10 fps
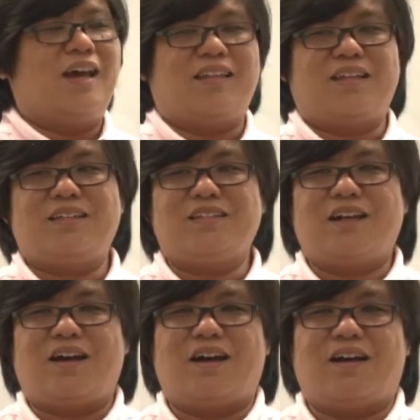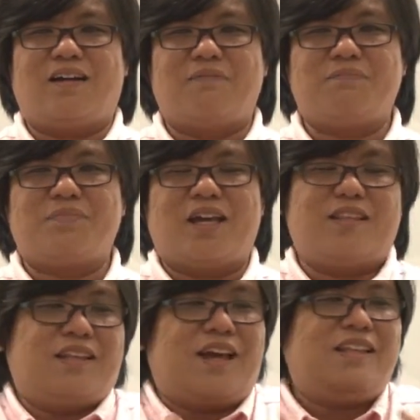And then, uh,
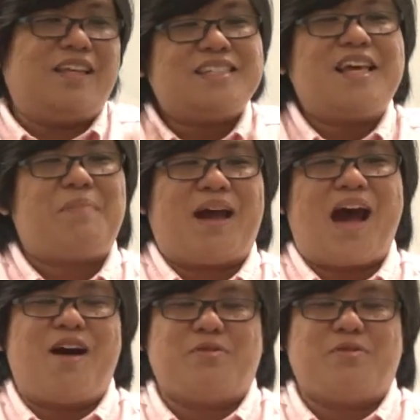and, and inside my heart,